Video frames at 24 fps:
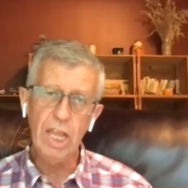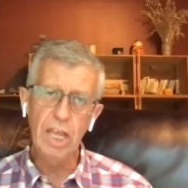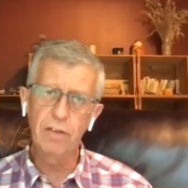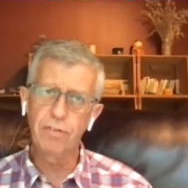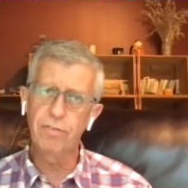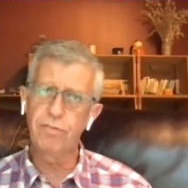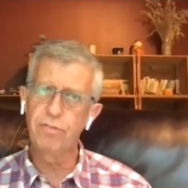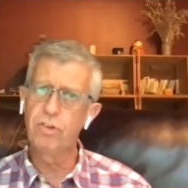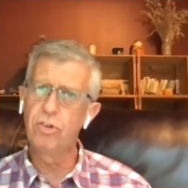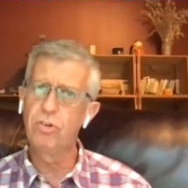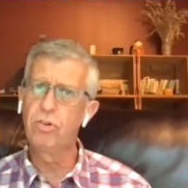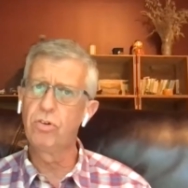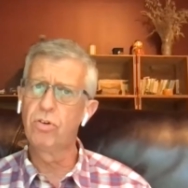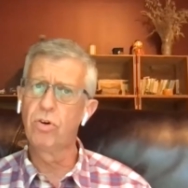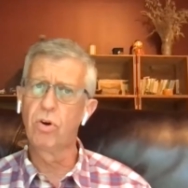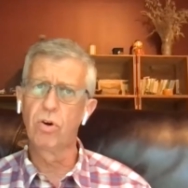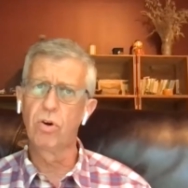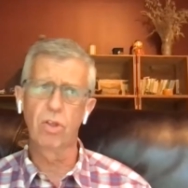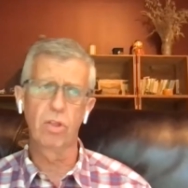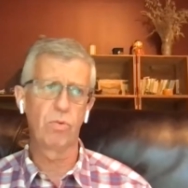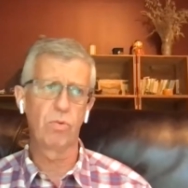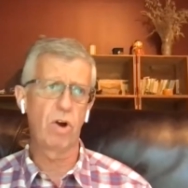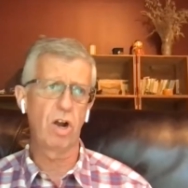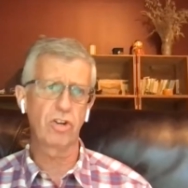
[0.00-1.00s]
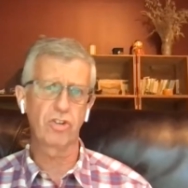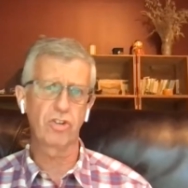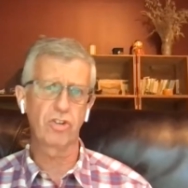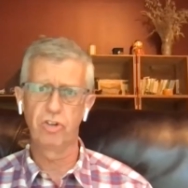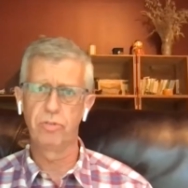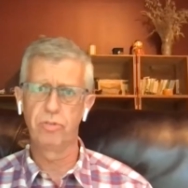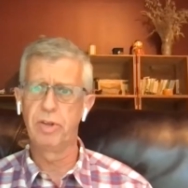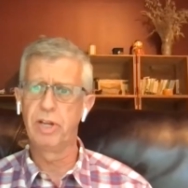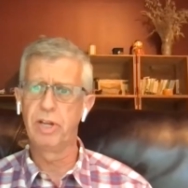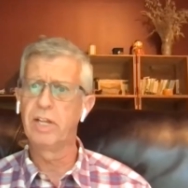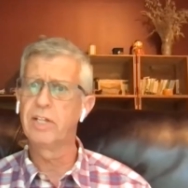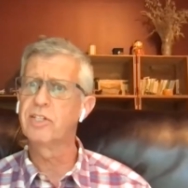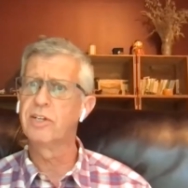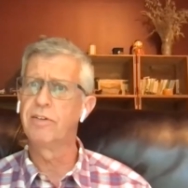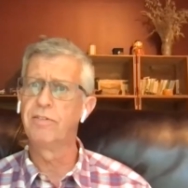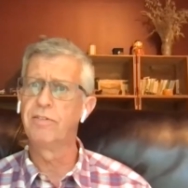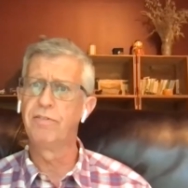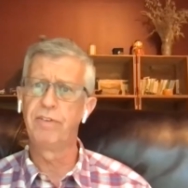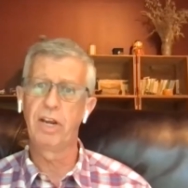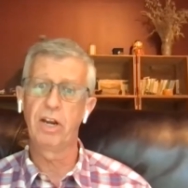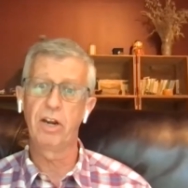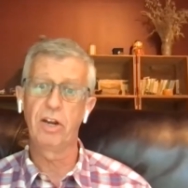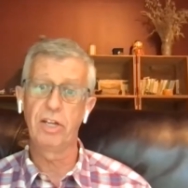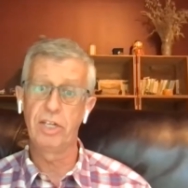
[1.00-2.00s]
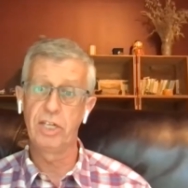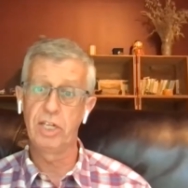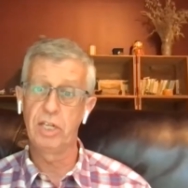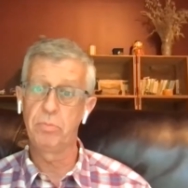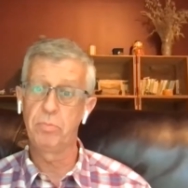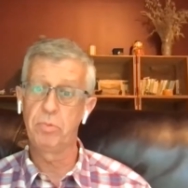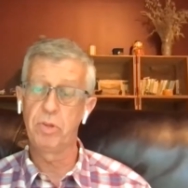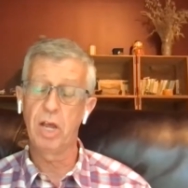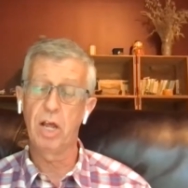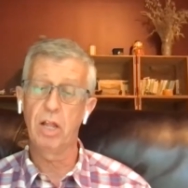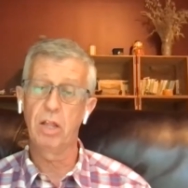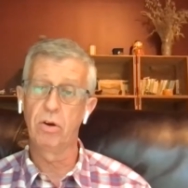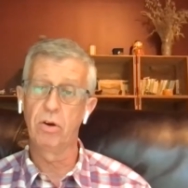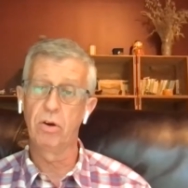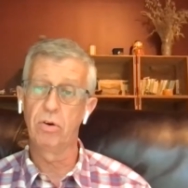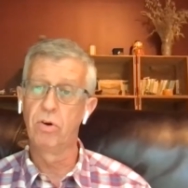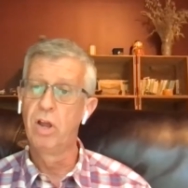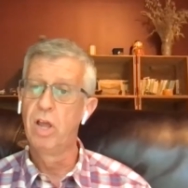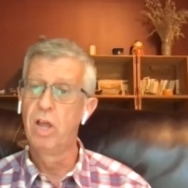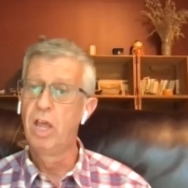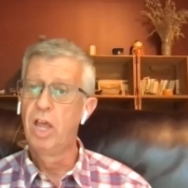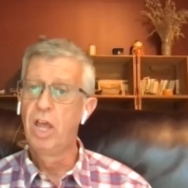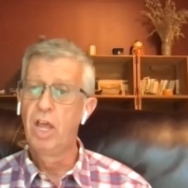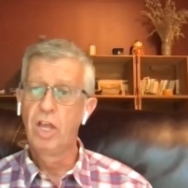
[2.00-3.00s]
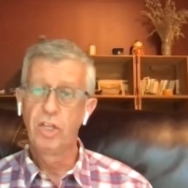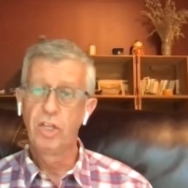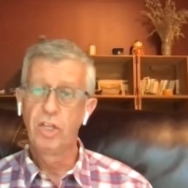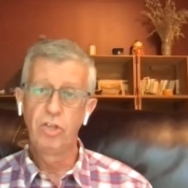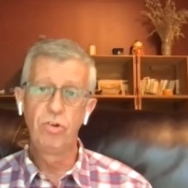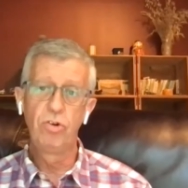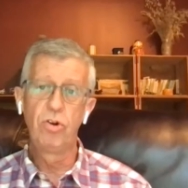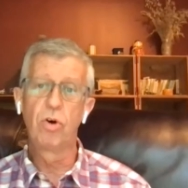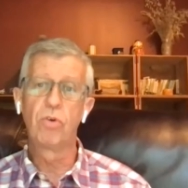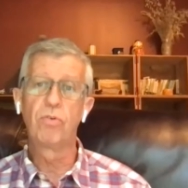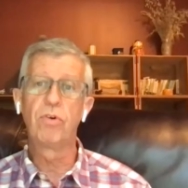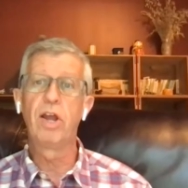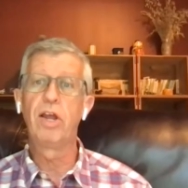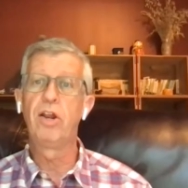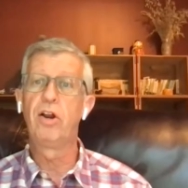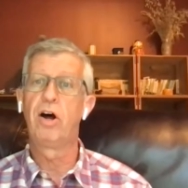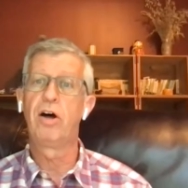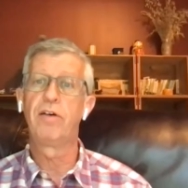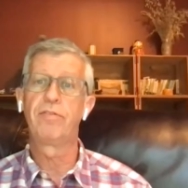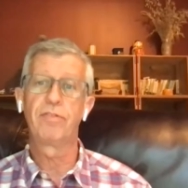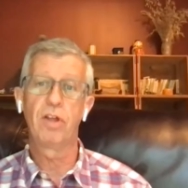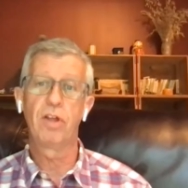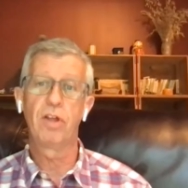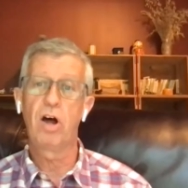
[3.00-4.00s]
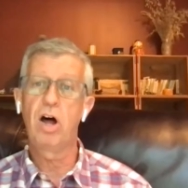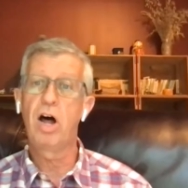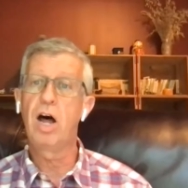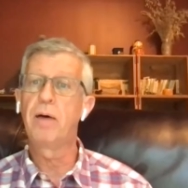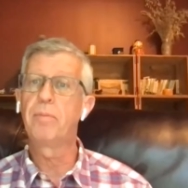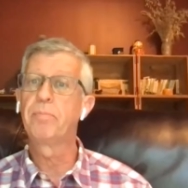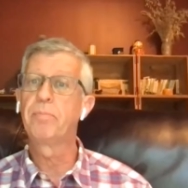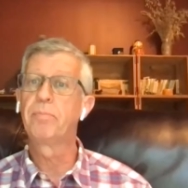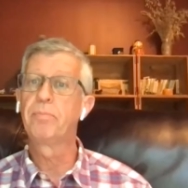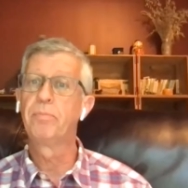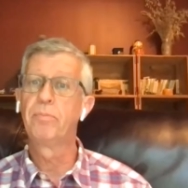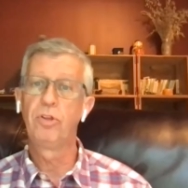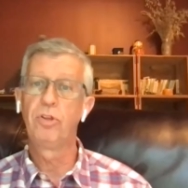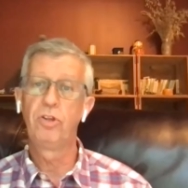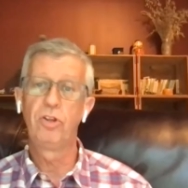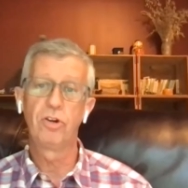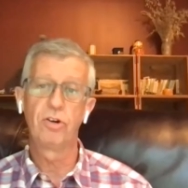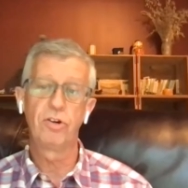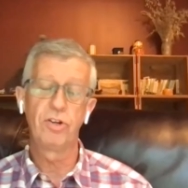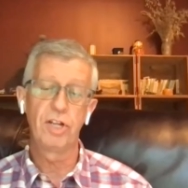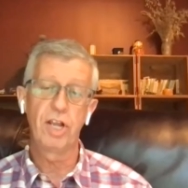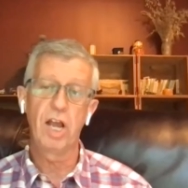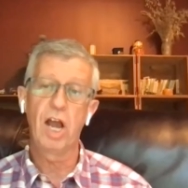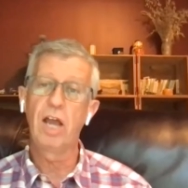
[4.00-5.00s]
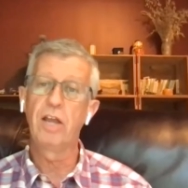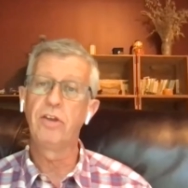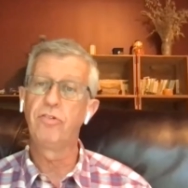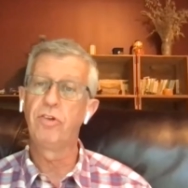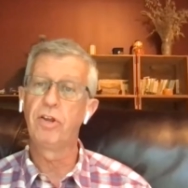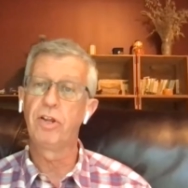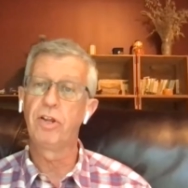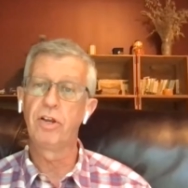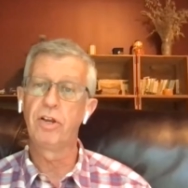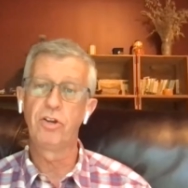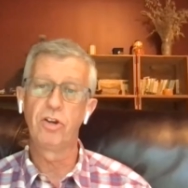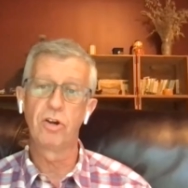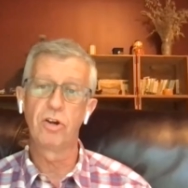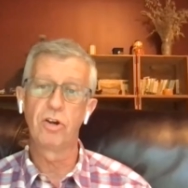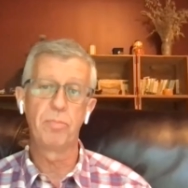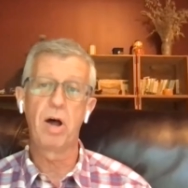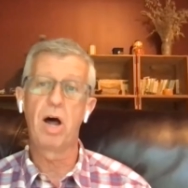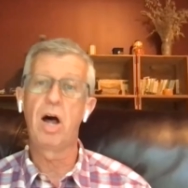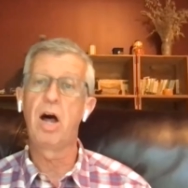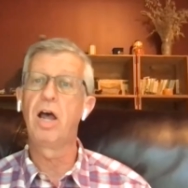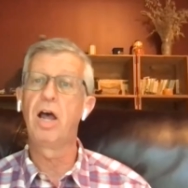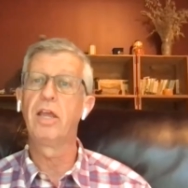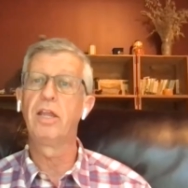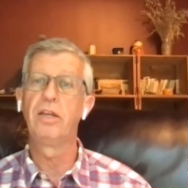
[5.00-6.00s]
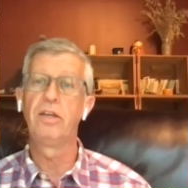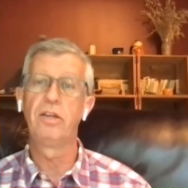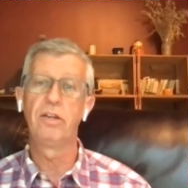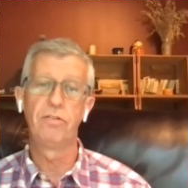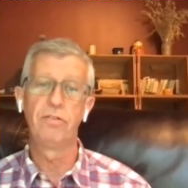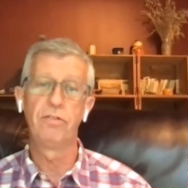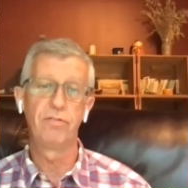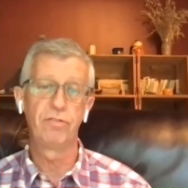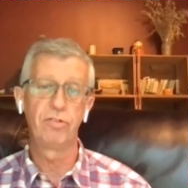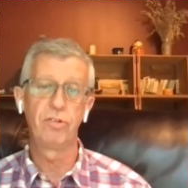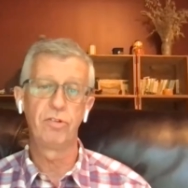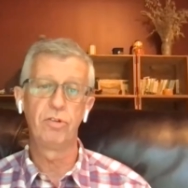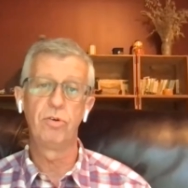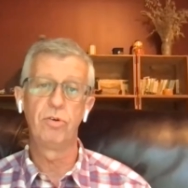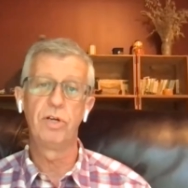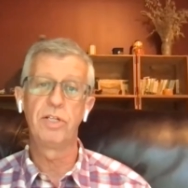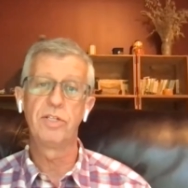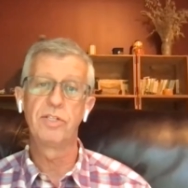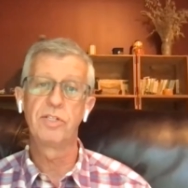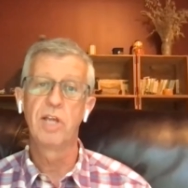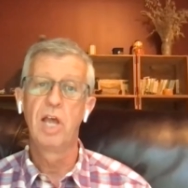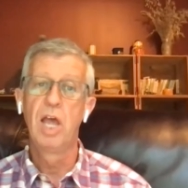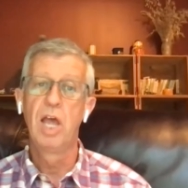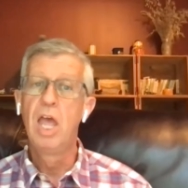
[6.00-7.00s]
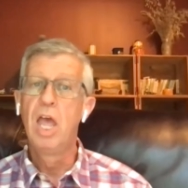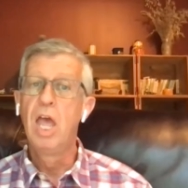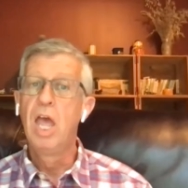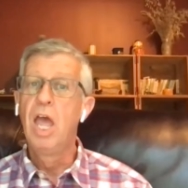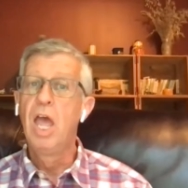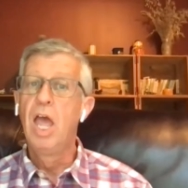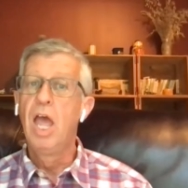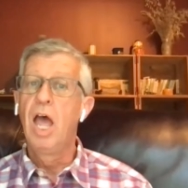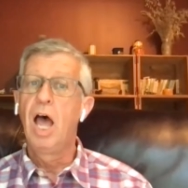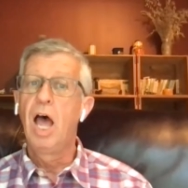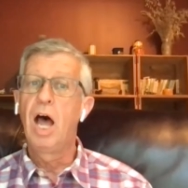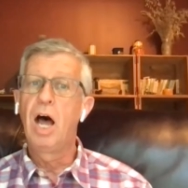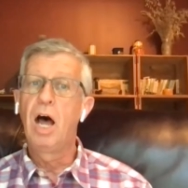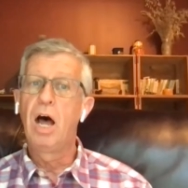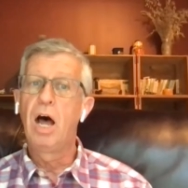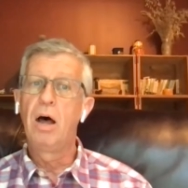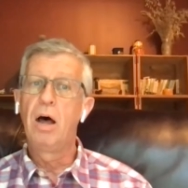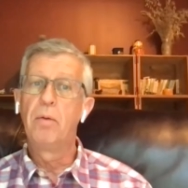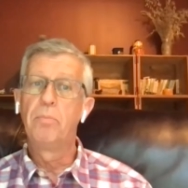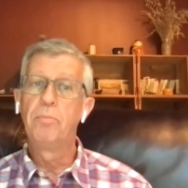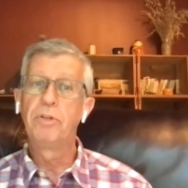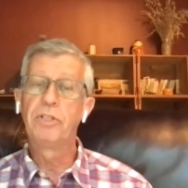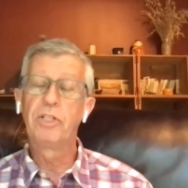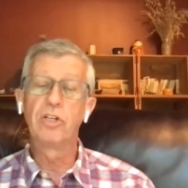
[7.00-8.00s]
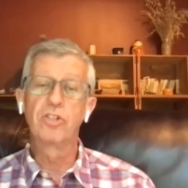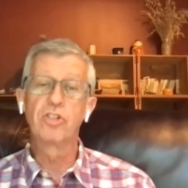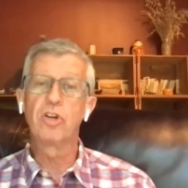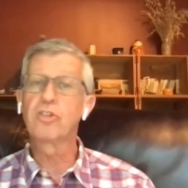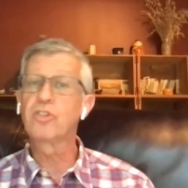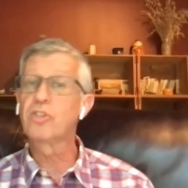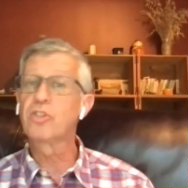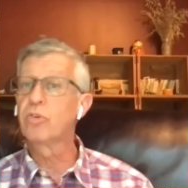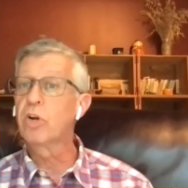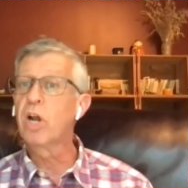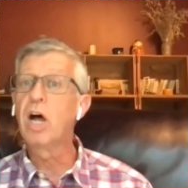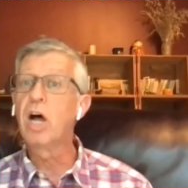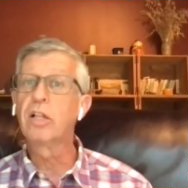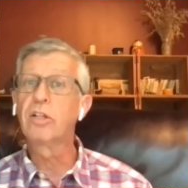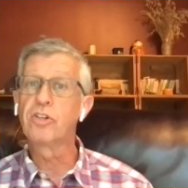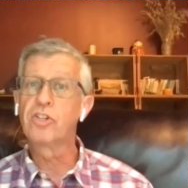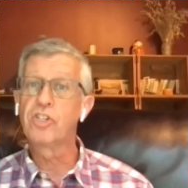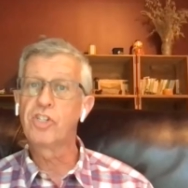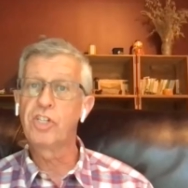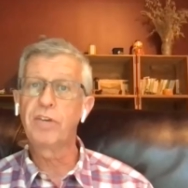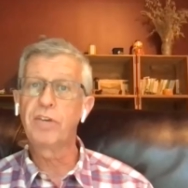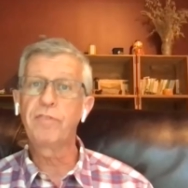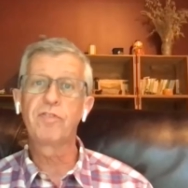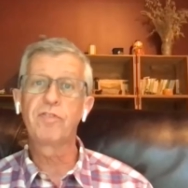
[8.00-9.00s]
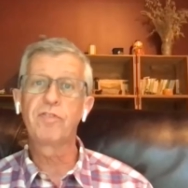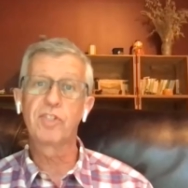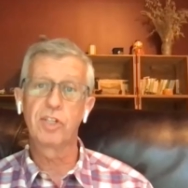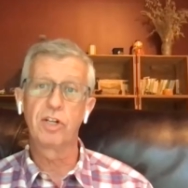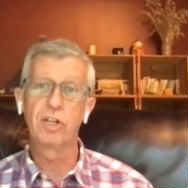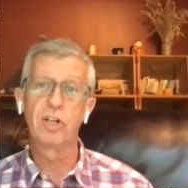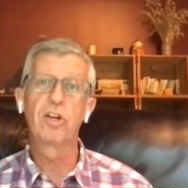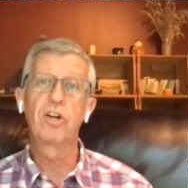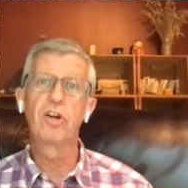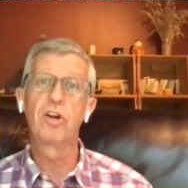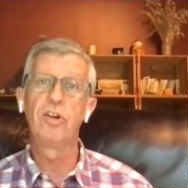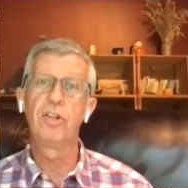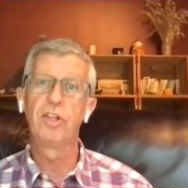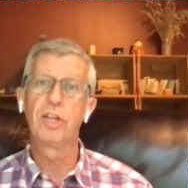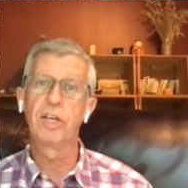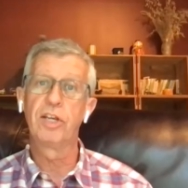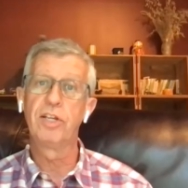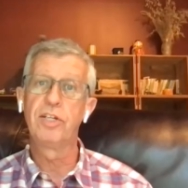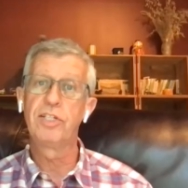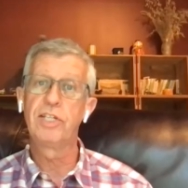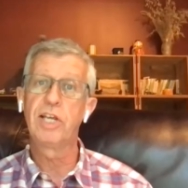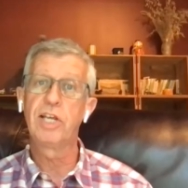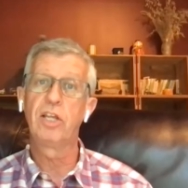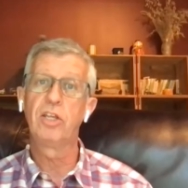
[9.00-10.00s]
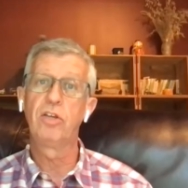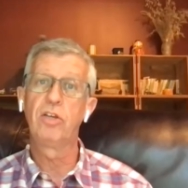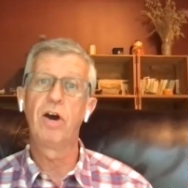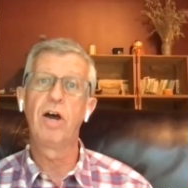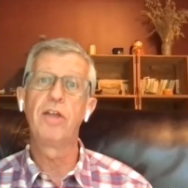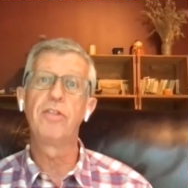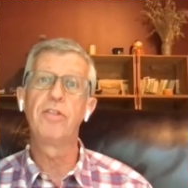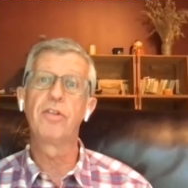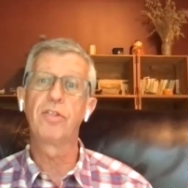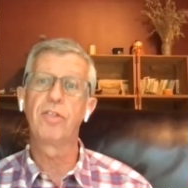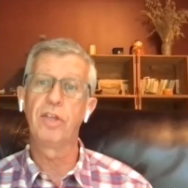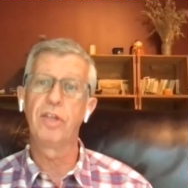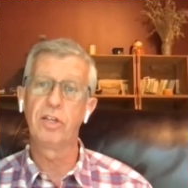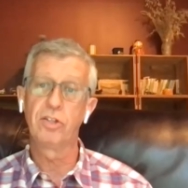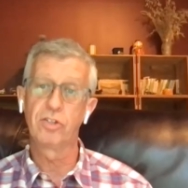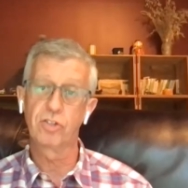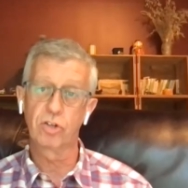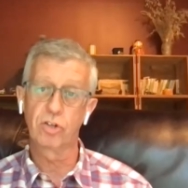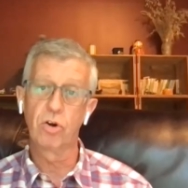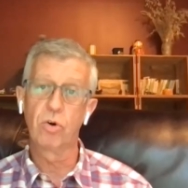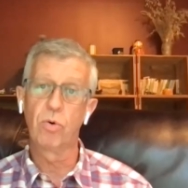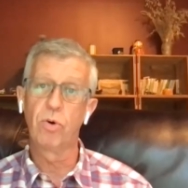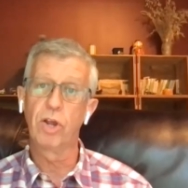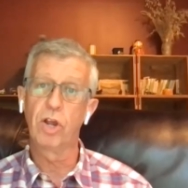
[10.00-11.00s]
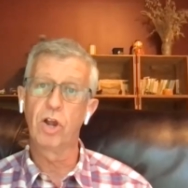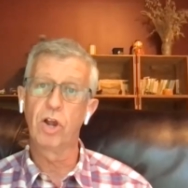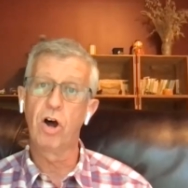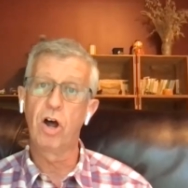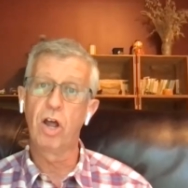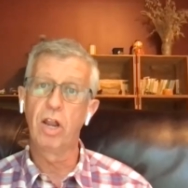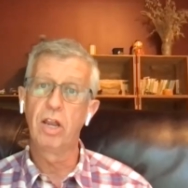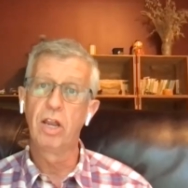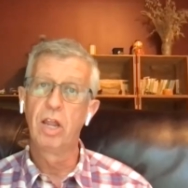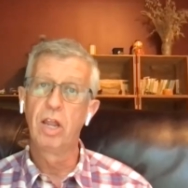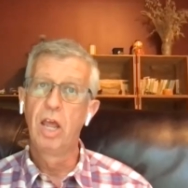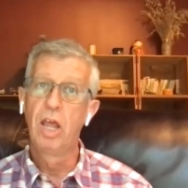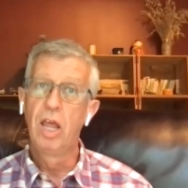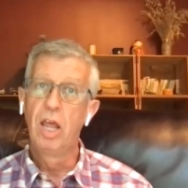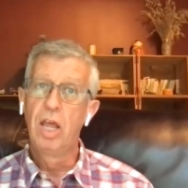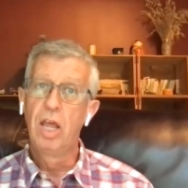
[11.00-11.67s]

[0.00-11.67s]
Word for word: If you go to the washroom and it's a very deep yellow, you know right off the hop you're dehydrated, you're behind in fluids. Uh, but there's also color shifts that occur that can tell you other things are going on.